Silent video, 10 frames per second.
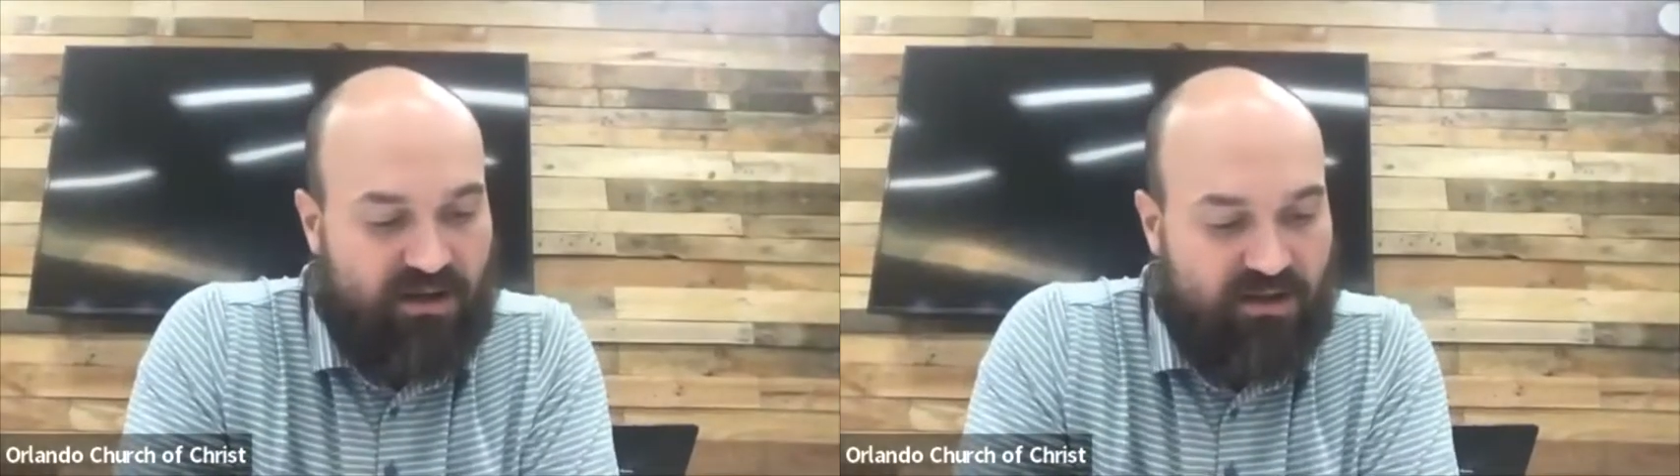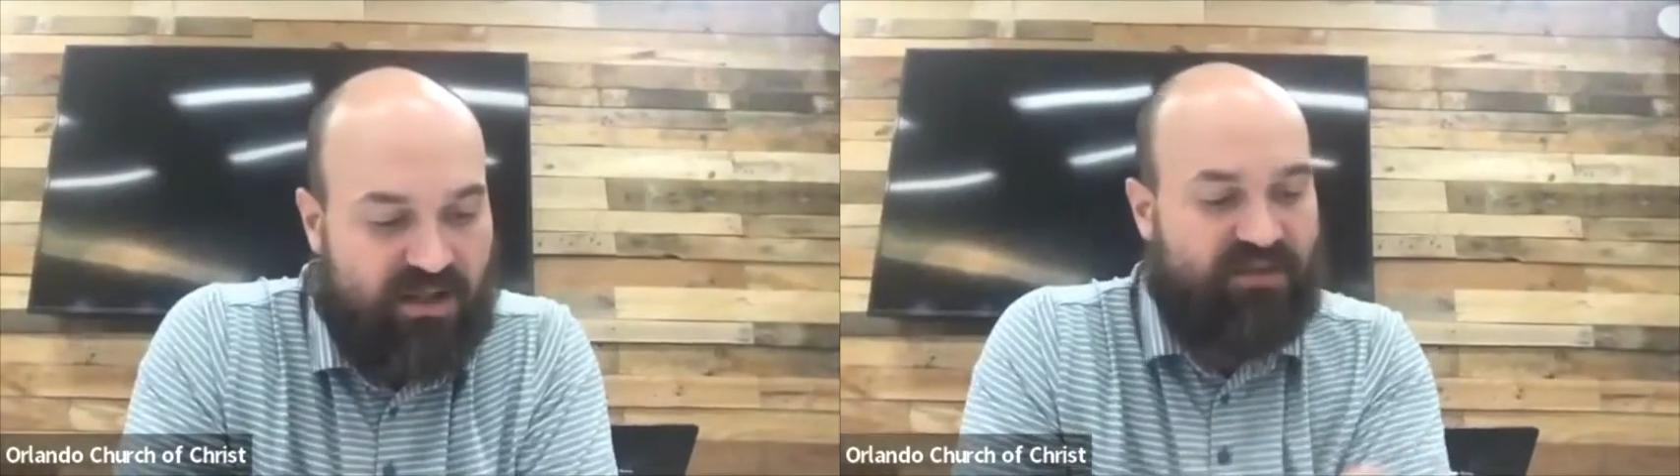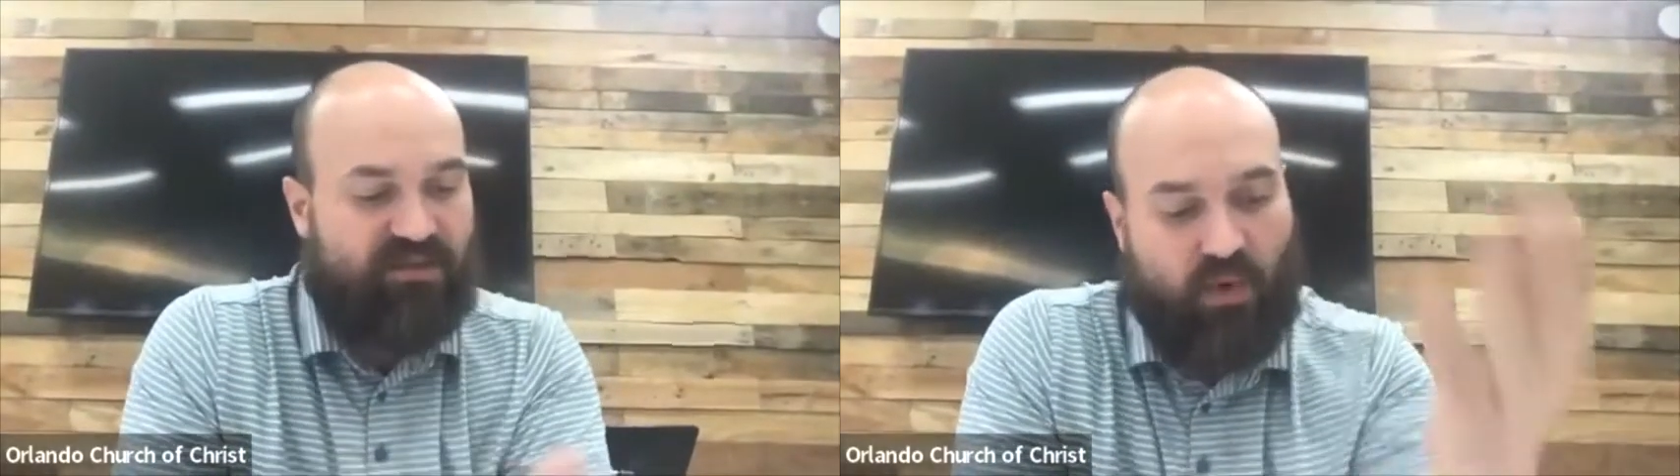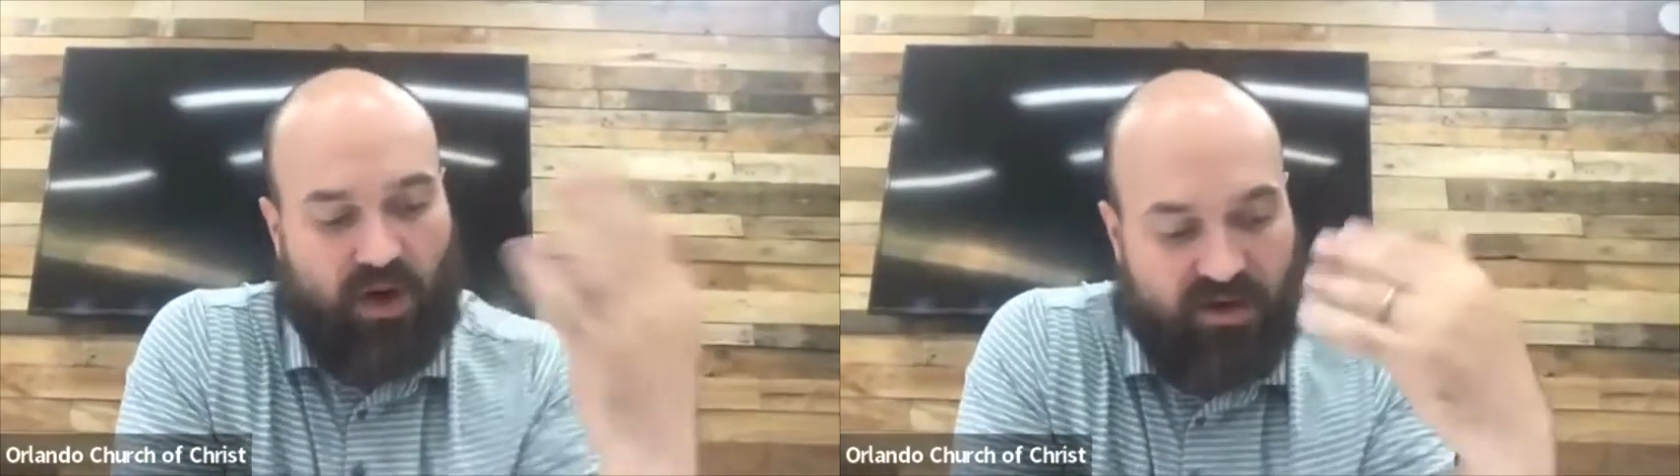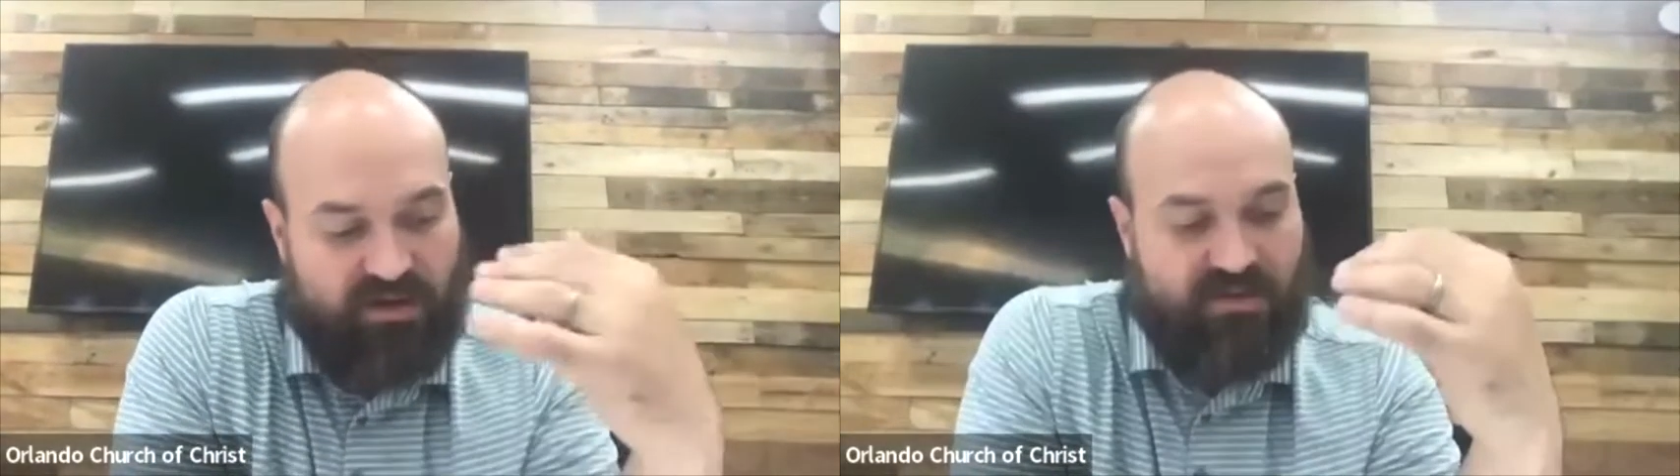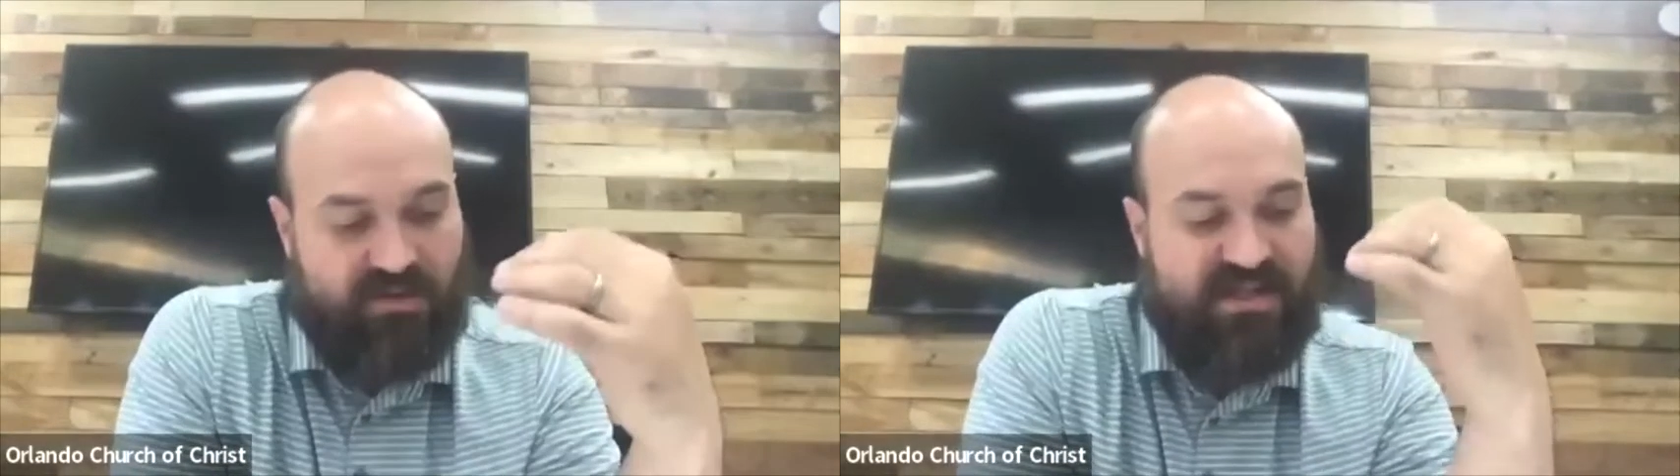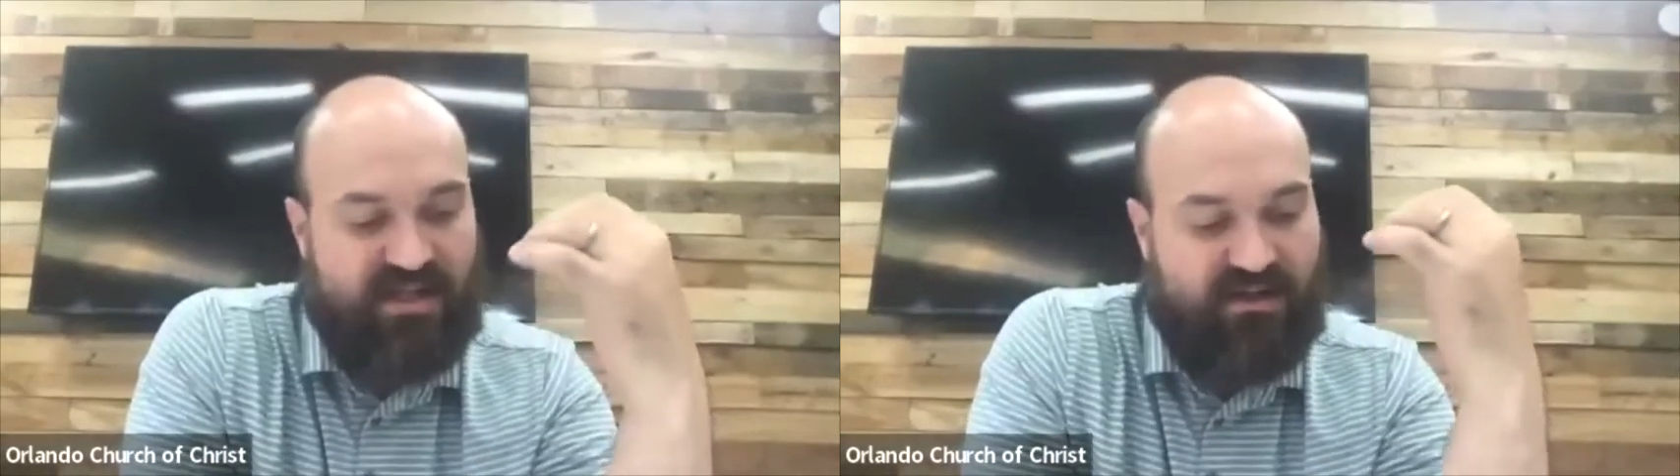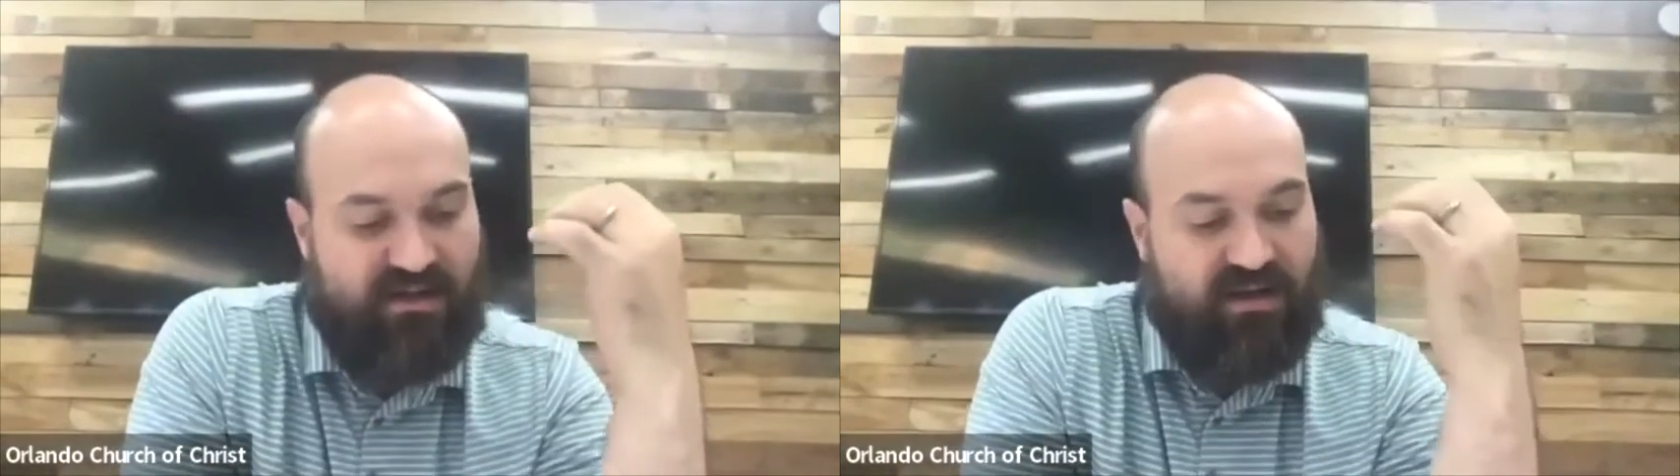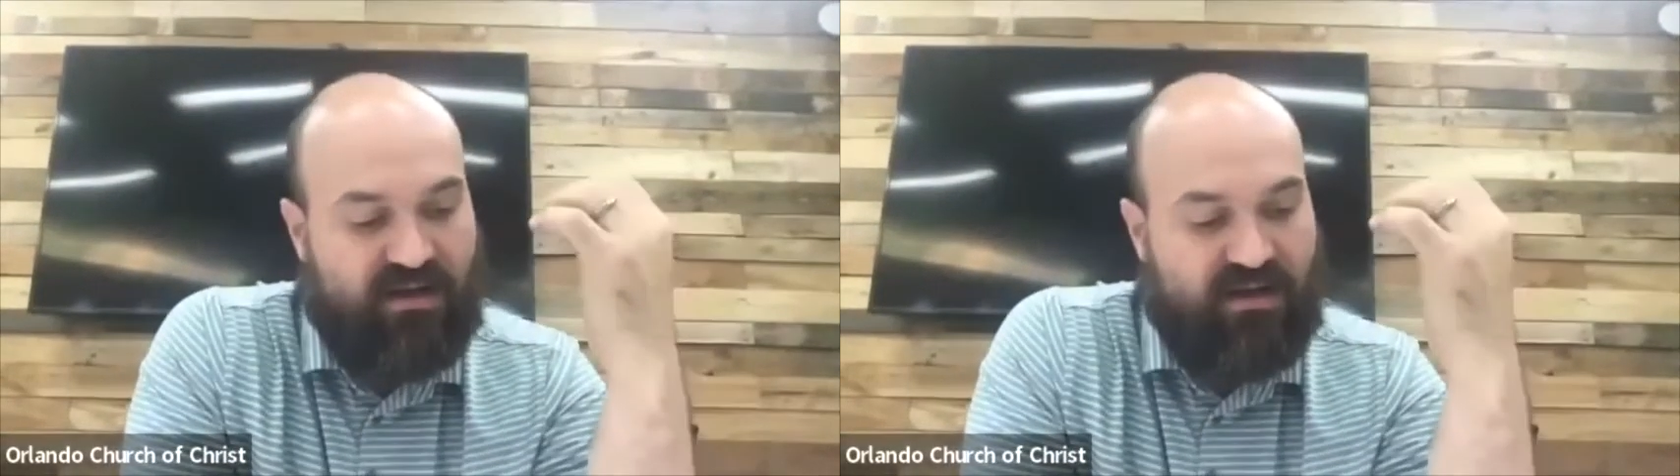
that the water comes in,